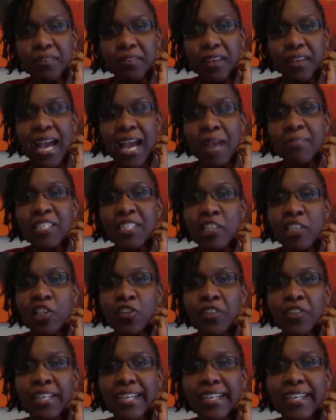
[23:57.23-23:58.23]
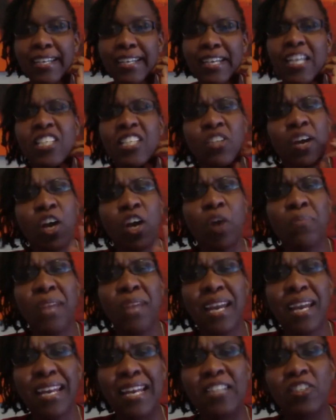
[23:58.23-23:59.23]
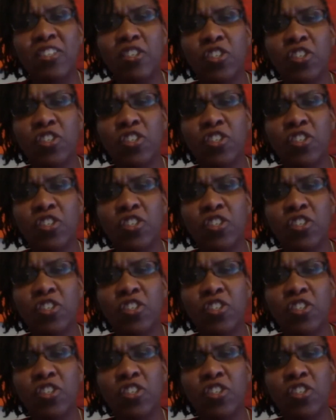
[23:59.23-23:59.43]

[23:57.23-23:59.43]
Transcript: Absolutely. So I hope that answers